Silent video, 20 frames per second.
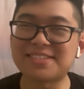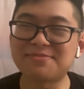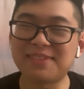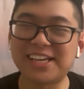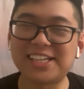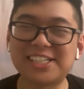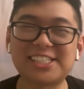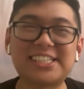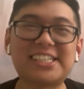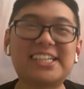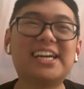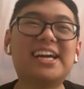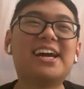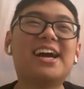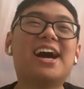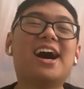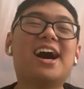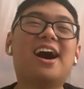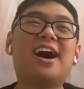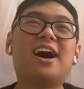major,
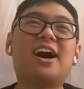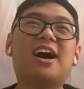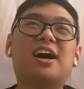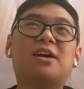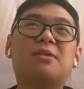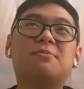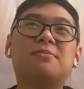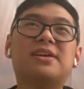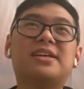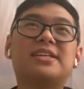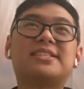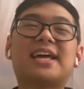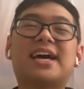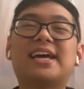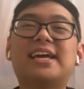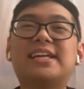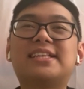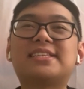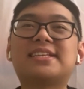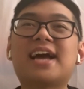is
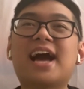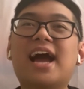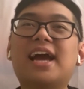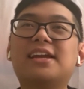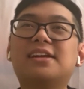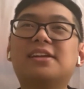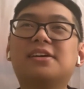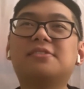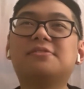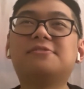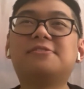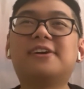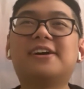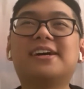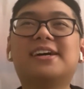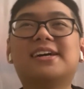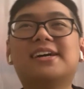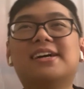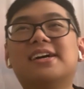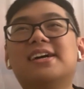that it's kind of,
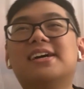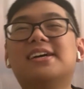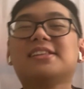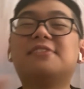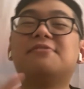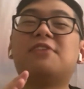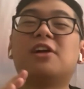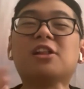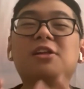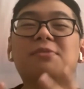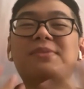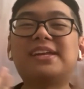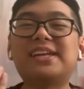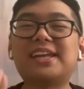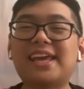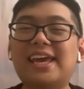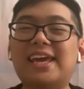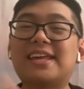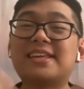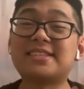
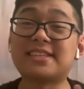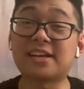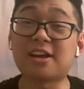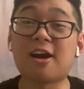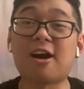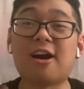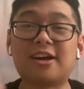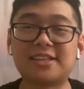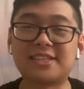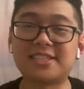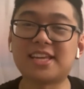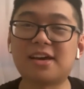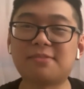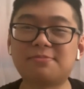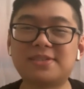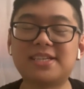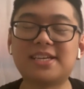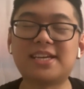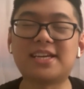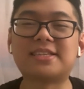development as a
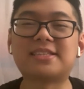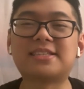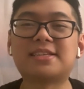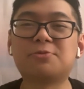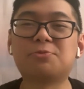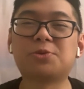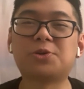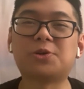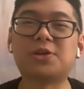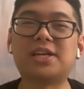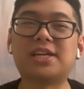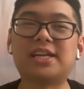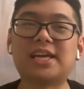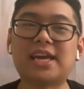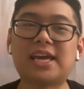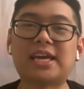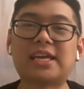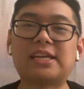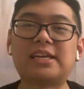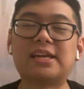concept is rooted
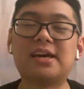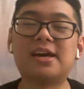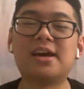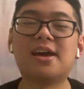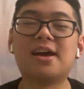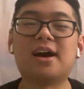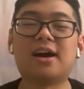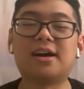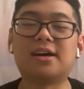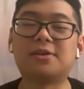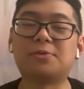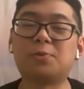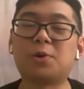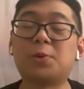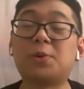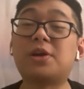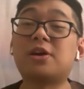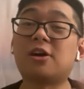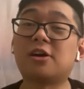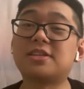in what
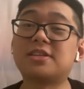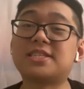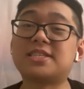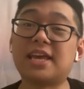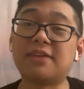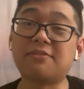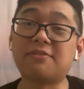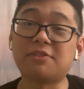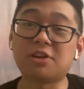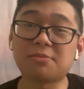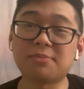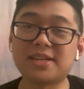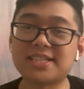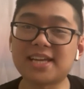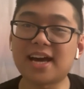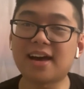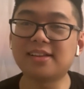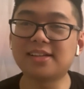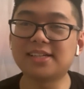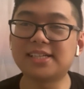we call the savior
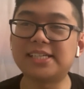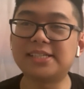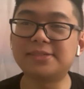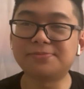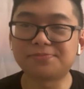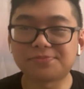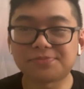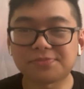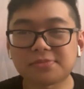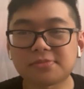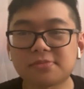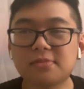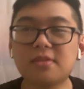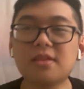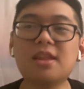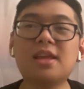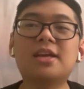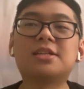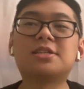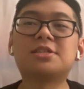mentality.
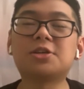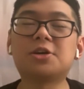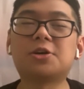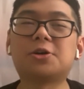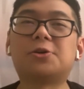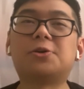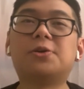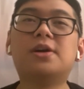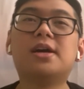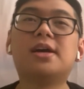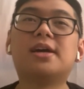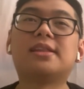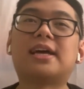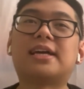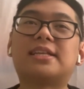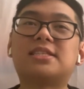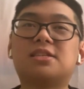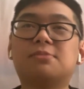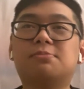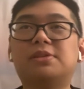And so
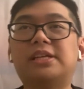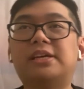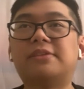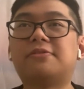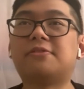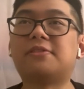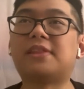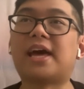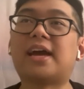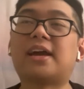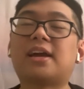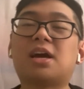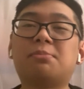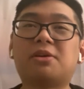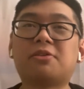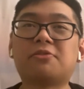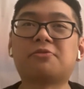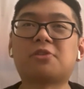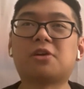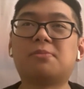that's the belief that
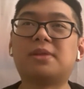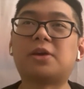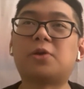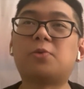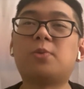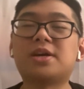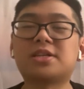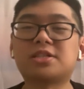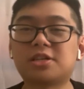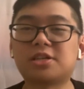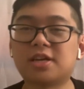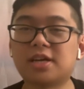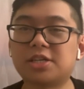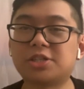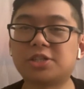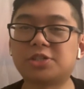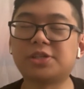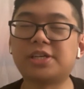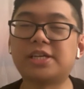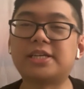coming from like Western
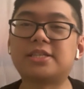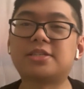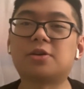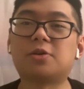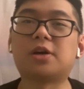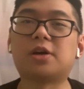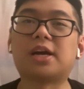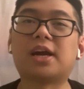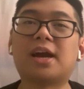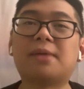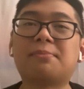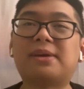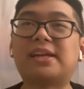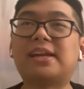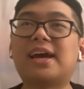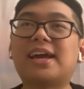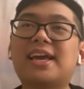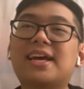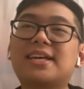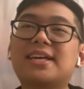countries, or I mean,
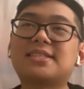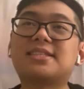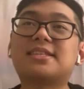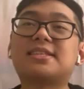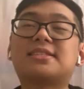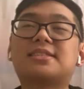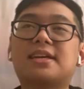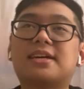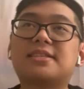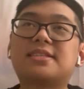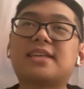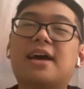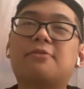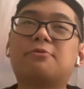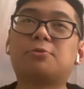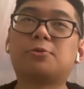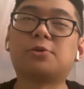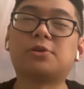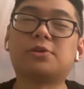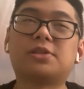I guess this does
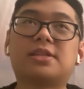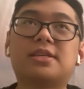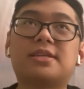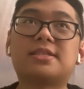have roots